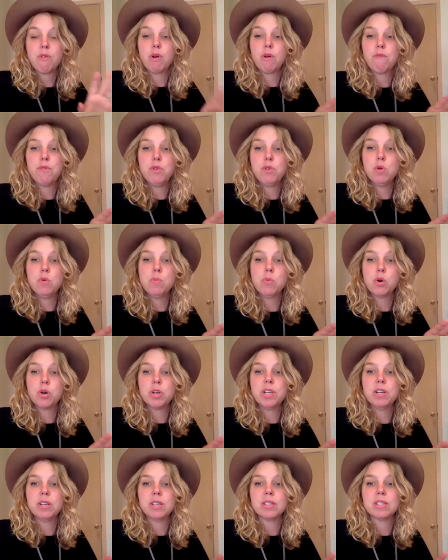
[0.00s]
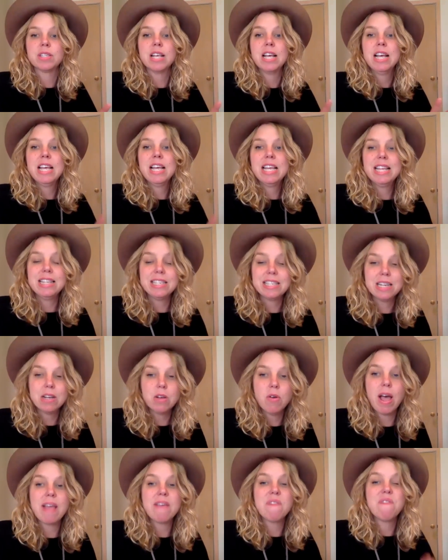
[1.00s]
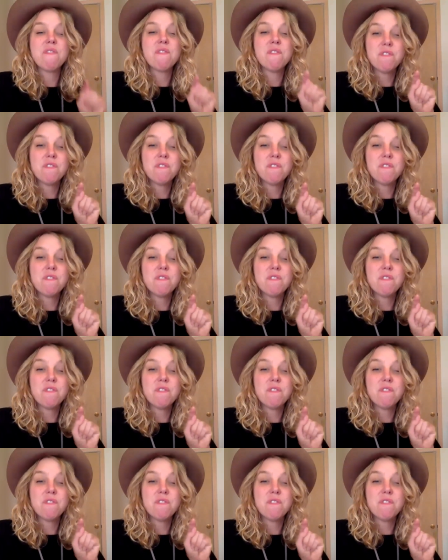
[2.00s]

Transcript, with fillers: for a few more years until I